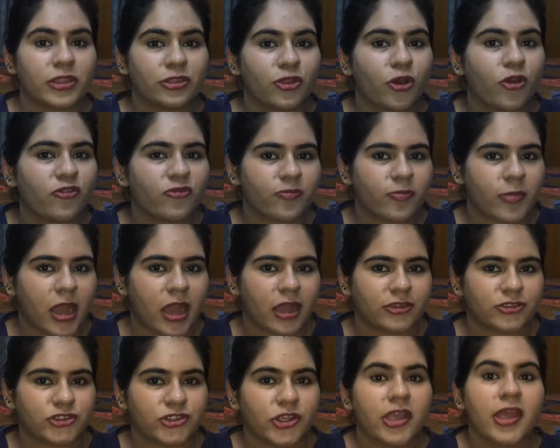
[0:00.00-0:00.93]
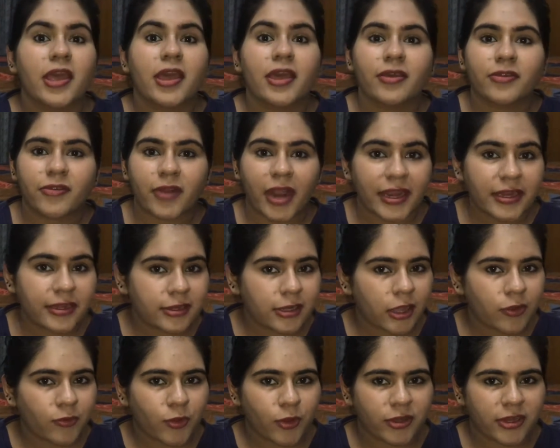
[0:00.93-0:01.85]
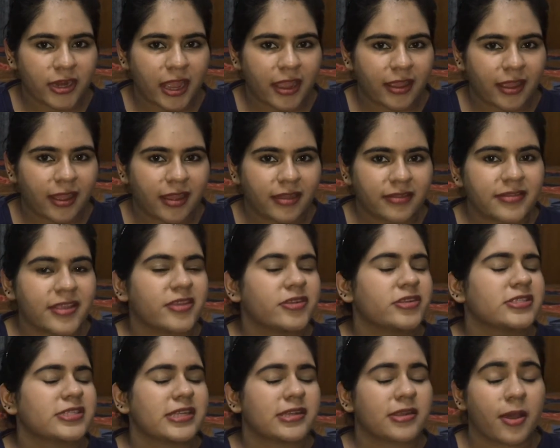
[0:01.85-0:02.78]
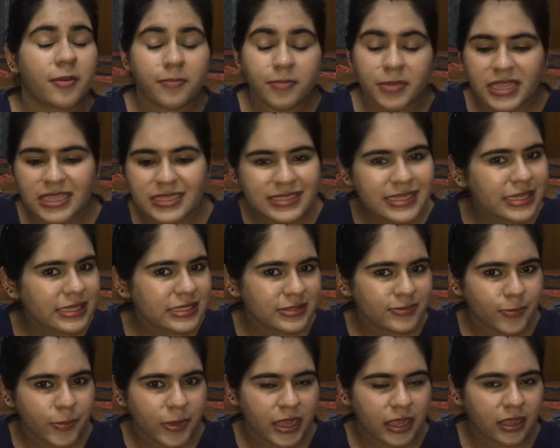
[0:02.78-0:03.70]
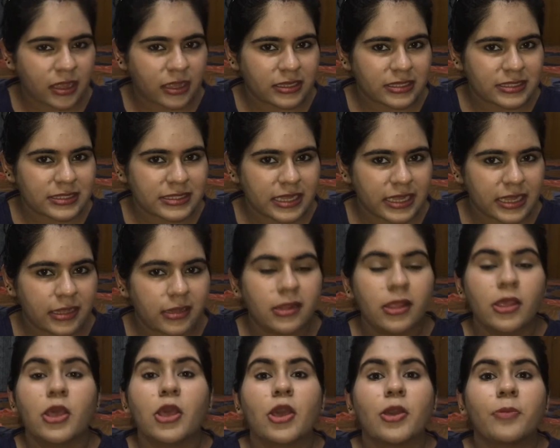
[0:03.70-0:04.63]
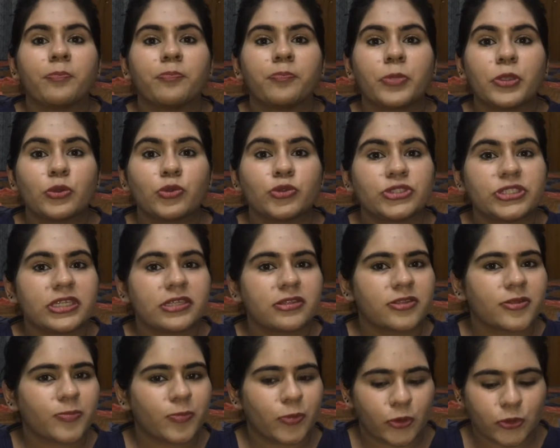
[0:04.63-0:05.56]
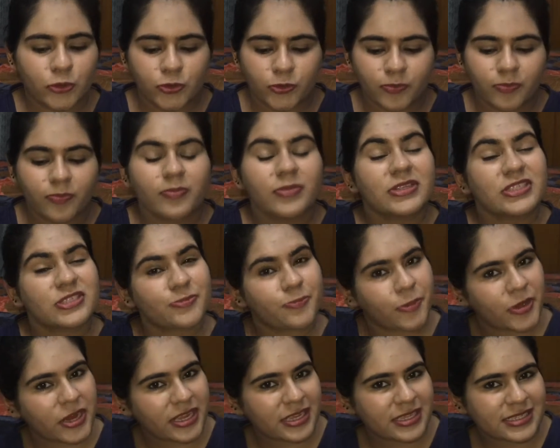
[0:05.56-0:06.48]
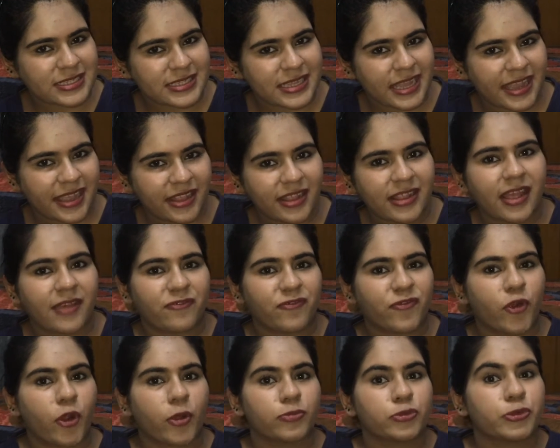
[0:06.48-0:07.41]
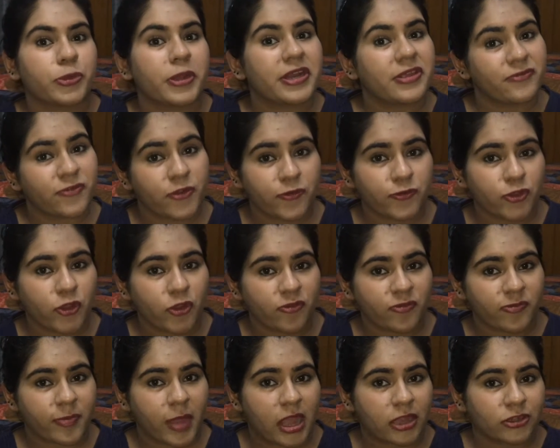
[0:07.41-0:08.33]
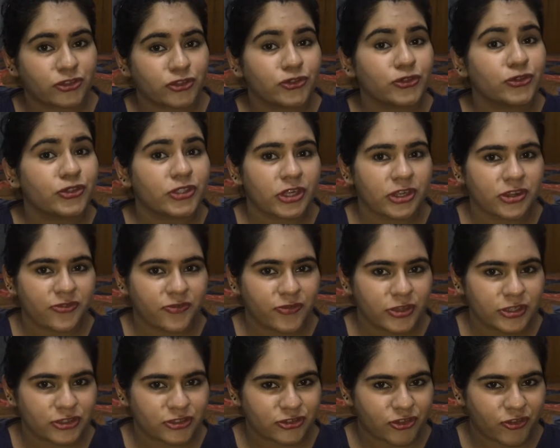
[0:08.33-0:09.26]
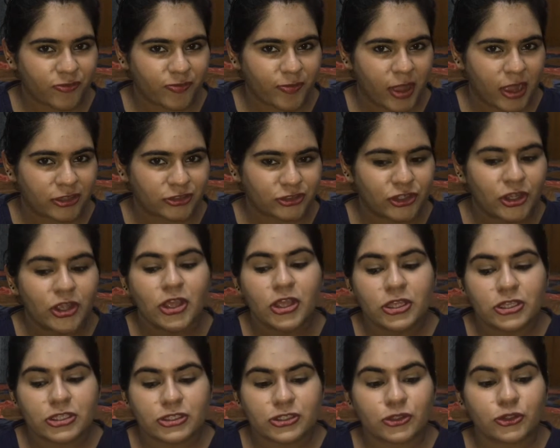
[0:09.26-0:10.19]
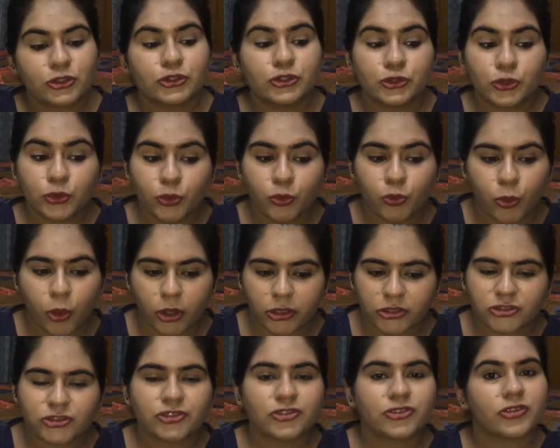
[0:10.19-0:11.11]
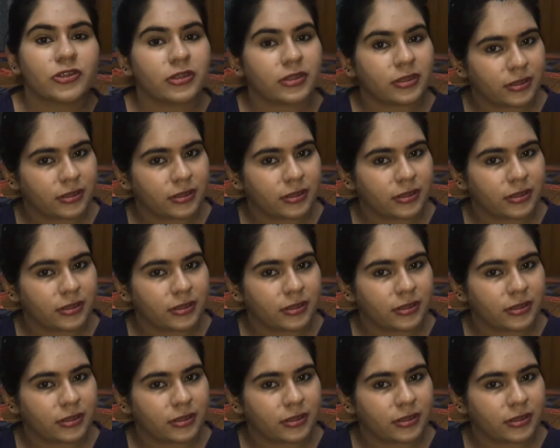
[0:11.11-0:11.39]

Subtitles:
month of March. Right now on Nykaa, there is an amazing sale, Beauty in the Bloom Spring Sale from 25th of March to 31st of March. So do watch